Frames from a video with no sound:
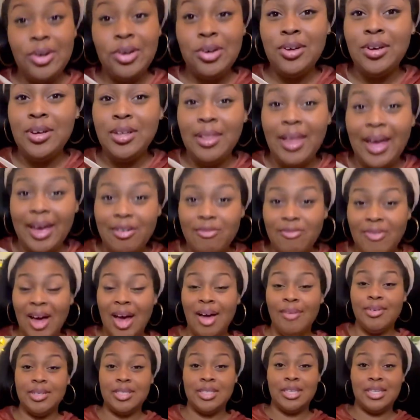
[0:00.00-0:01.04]
good like
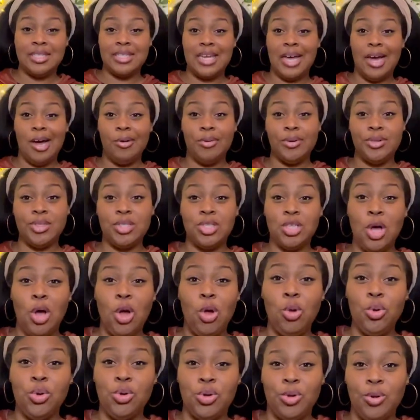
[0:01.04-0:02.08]
five or six hours
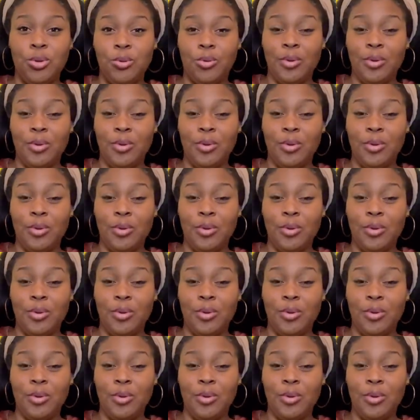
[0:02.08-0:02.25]
total,